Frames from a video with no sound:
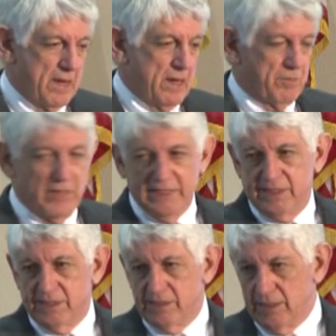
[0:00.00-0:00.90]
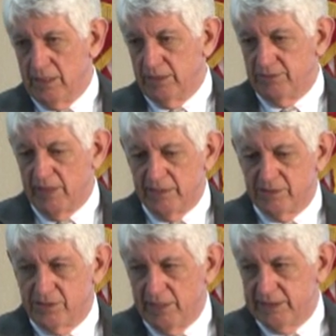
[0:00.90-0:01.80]
Prince is trying to
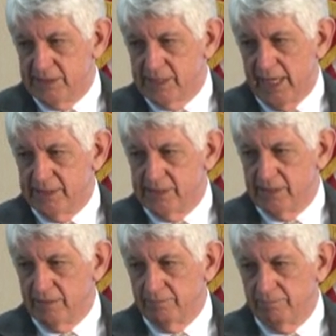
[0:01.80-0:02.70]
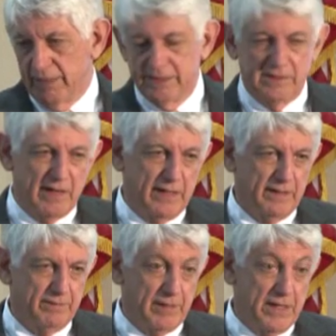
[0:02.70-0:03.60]
stretch his case here. He's trying to,
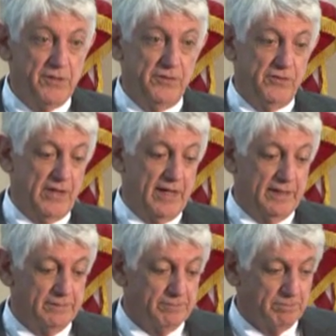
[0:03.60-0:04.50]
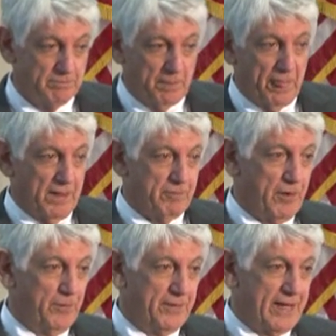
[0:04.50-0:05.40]
they used to say,
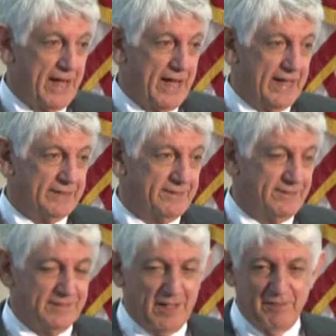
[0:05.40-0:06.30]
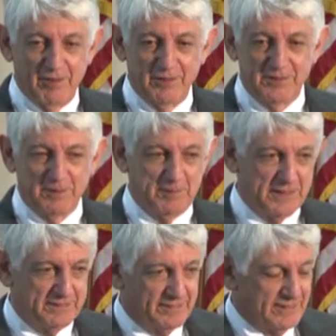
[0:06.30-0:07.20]
roll the dice. Y'all have heard some of
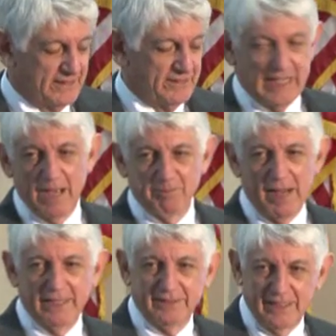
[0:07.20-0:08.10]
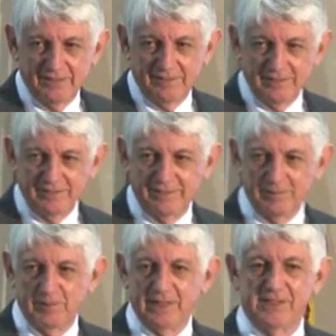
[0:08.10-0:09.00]
these, jackpot justice, some
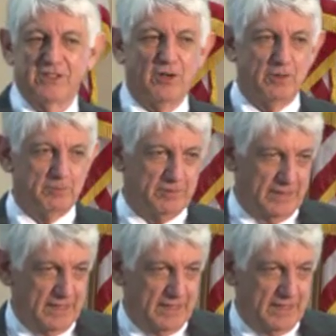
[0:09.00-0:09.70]
of these terms.